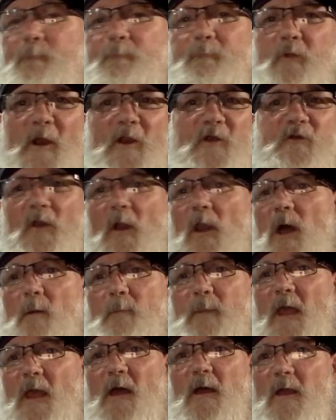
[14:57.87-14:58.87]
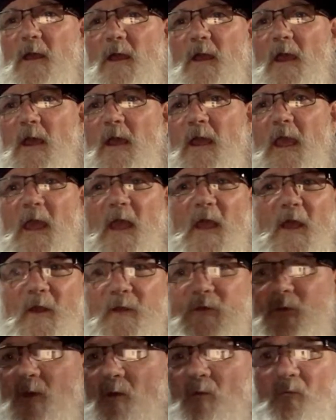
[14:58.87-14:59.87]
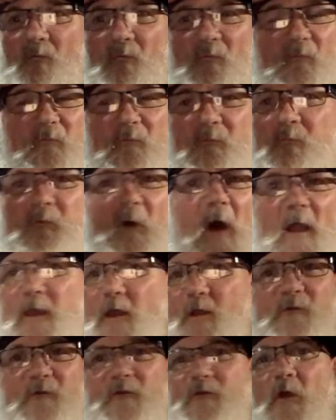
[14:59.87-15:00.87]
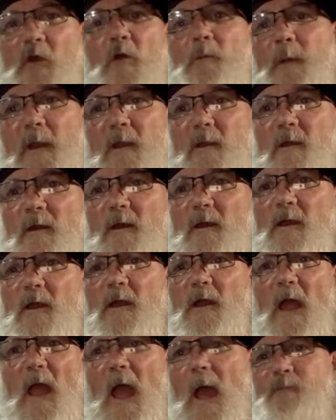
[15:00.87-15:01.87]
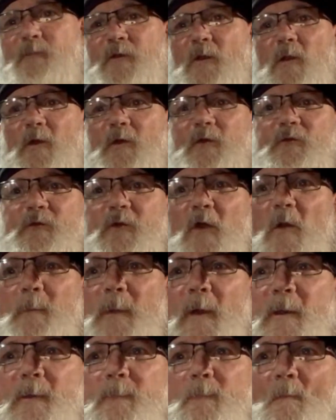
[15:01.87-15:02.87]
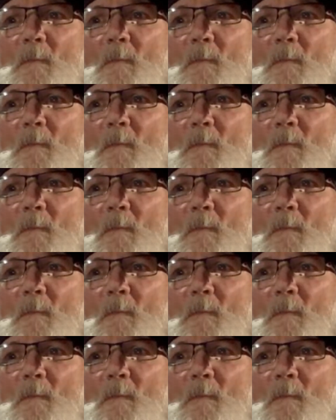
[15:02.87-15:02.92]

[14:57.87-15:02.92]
British Columbia is fucking stupid. Absolutely stupid.